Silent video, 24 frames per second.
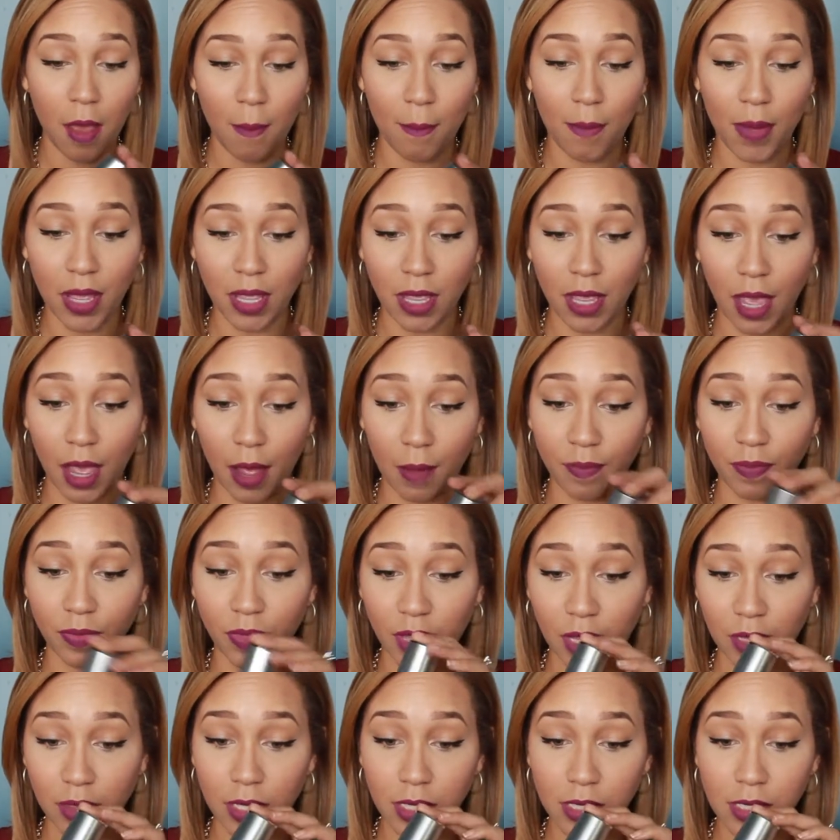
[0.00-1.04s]
But yeah,
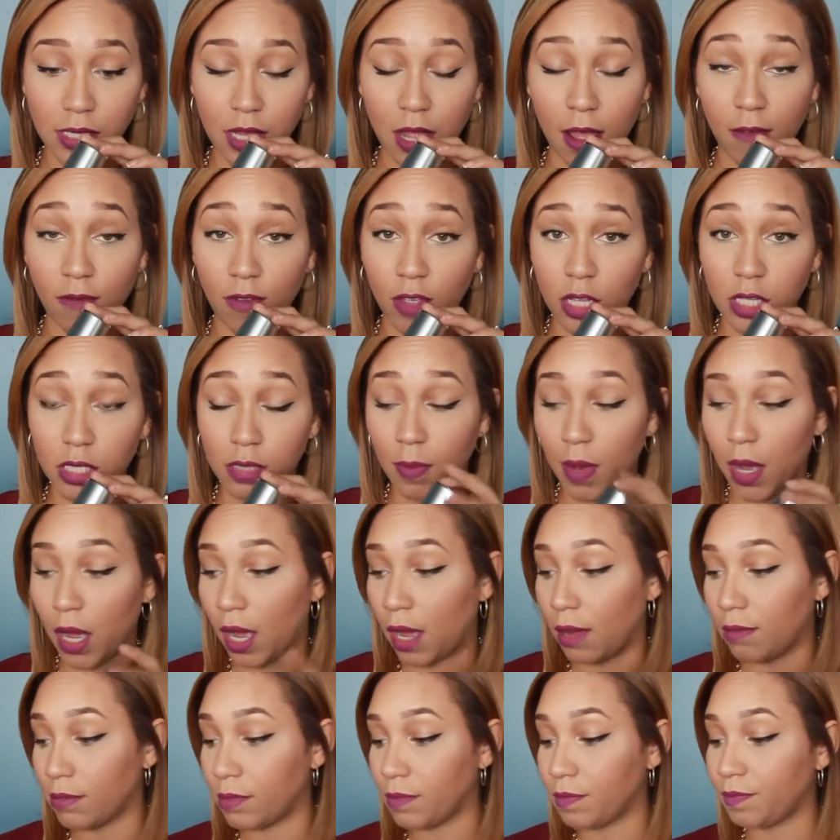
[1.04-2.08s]
this stuff is
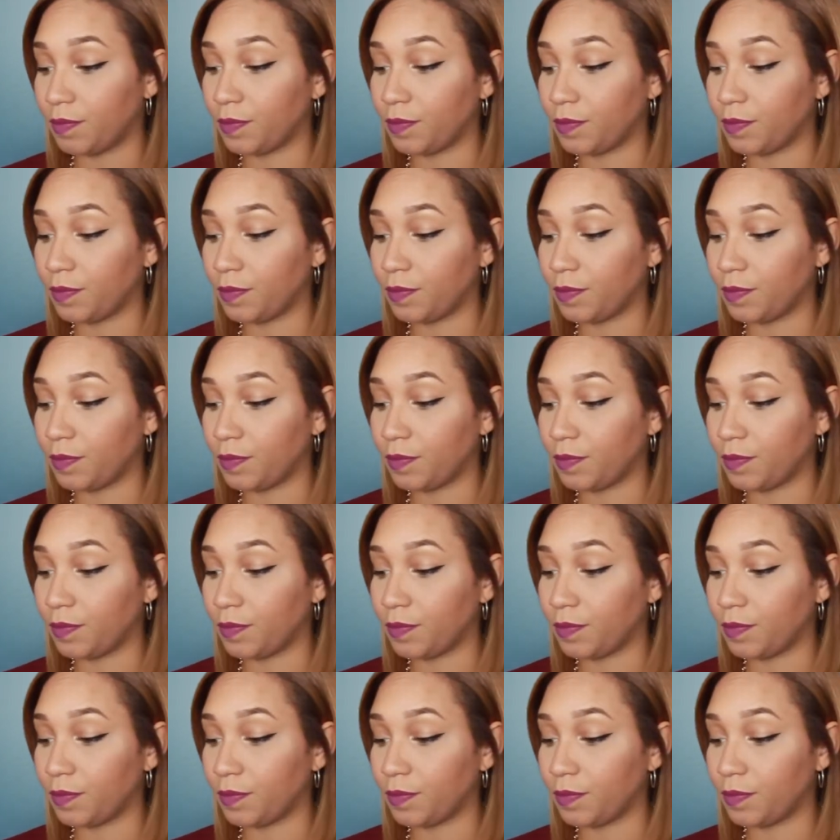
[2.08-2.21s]
bomb.